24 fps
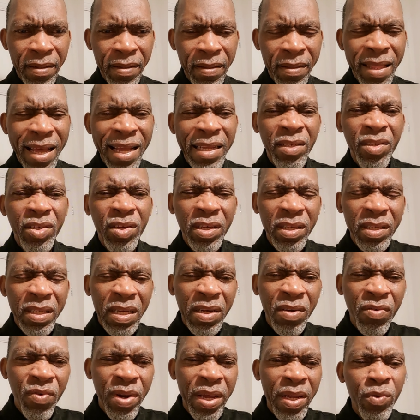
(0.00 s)
that she's
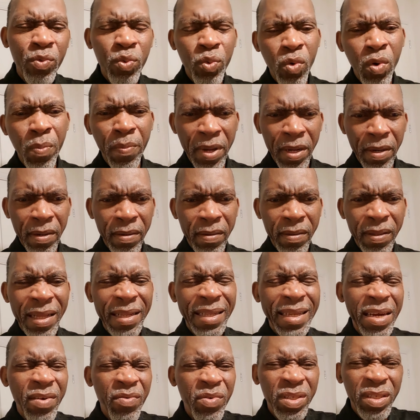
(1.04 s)
a great woman,
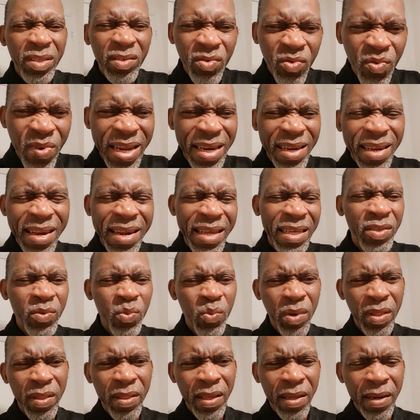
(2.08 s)
that there is greatness
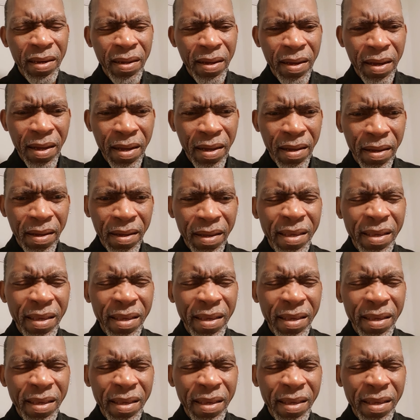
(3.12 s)
within her.